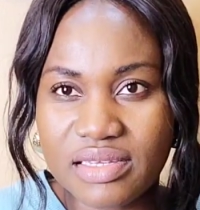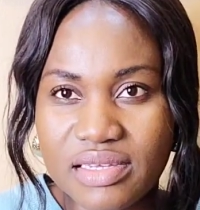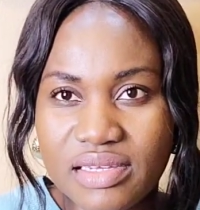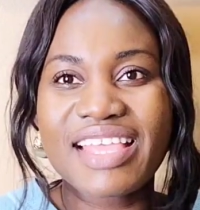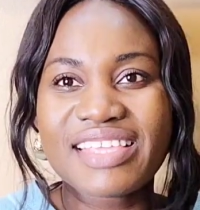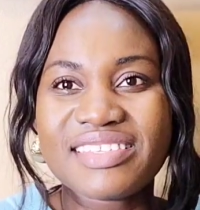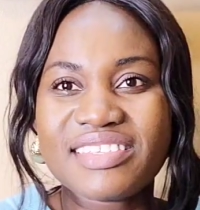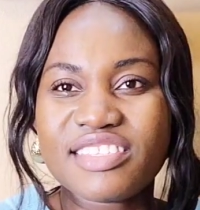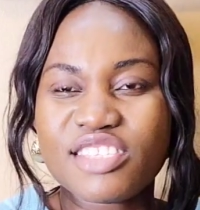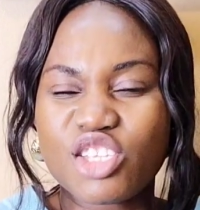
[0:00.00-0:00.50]

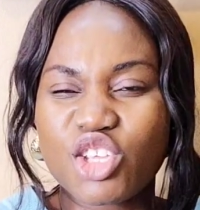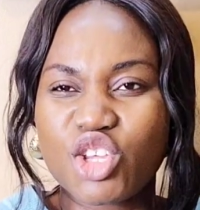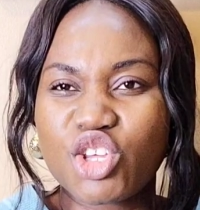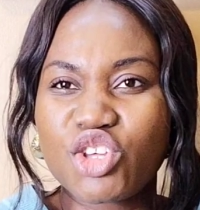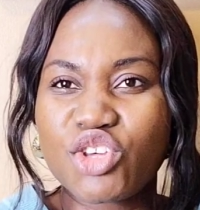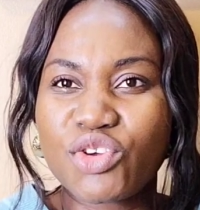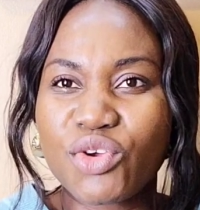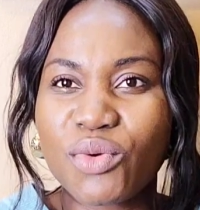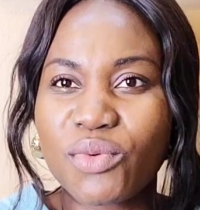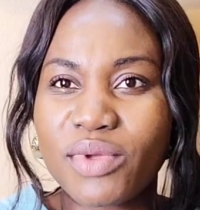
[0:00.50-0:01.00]
There's
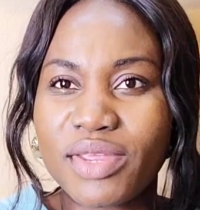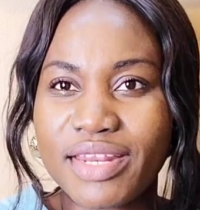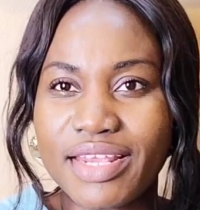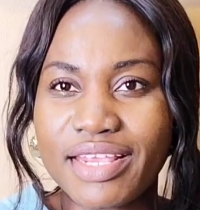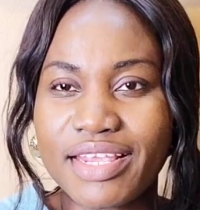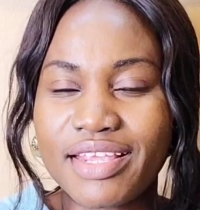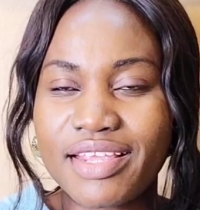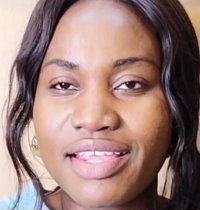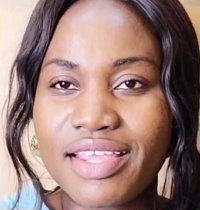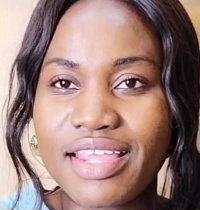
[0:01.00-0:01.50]

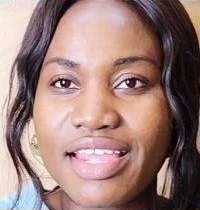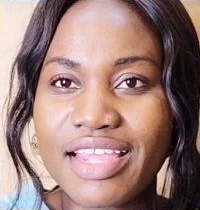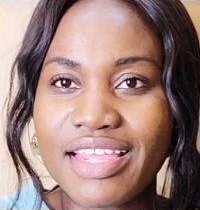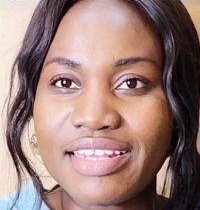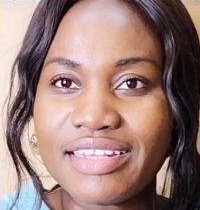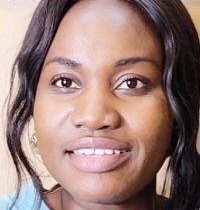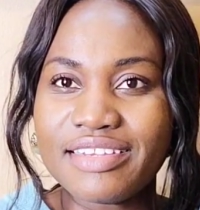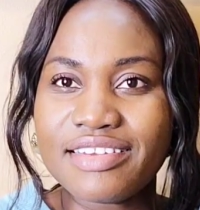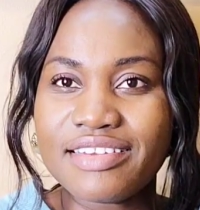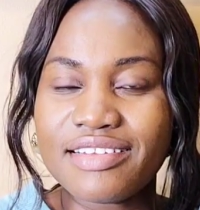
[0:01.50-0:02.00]
security
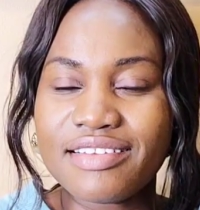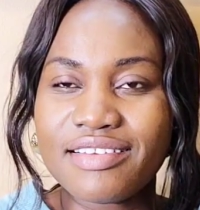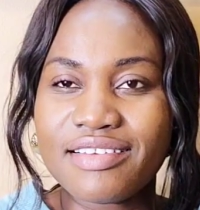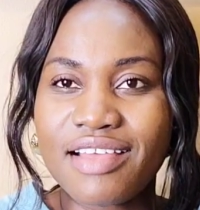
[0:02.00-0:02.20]
in